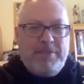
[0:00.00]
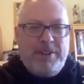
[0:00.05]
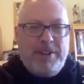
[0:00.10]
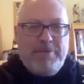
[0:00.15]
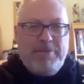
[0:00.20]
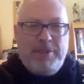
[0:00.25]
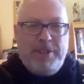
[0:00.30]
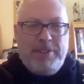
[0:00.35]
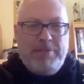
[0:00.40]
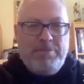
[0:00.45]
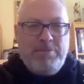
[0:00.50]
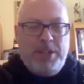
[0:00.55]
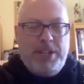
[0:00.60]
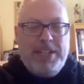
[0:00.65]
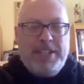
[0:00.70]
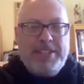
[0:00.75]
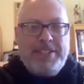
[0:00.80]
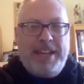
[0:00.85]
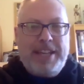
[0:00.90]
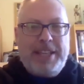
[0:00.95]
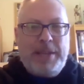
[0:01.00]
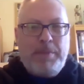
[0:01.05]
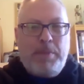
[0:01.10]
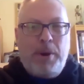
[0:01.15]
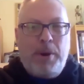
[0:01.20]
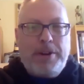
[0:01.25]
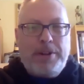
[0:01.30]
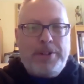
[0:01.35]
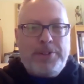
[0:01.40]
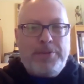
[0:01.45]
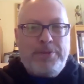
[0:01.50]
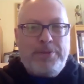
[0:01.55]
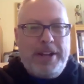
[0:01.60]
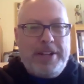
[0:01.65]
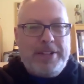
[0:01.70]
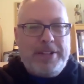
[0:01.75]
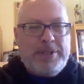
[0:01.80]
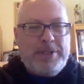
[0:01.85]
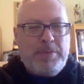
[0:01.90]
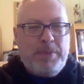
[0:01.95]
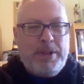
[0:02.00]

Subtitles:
we didn't exactly part as friends,